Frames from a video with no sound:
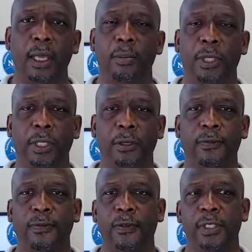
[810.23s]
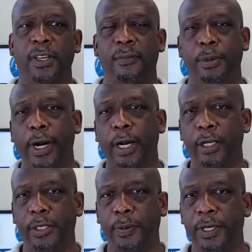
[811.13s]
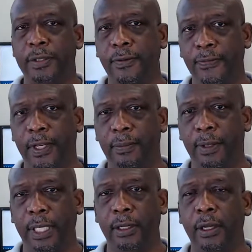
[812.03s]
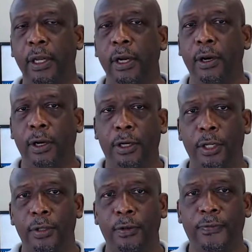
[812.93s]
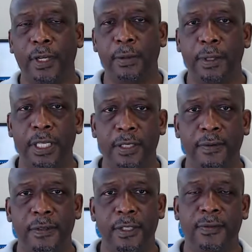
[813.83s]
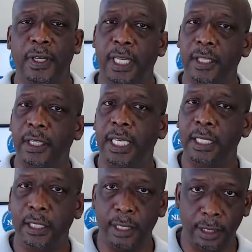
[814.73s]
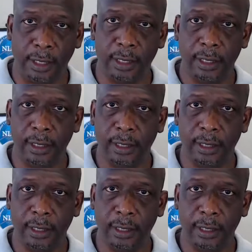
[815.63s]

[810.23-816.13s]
But they're looking for folks who have prior experience with fingerprinting or currently doing fingerprinting services for other entities.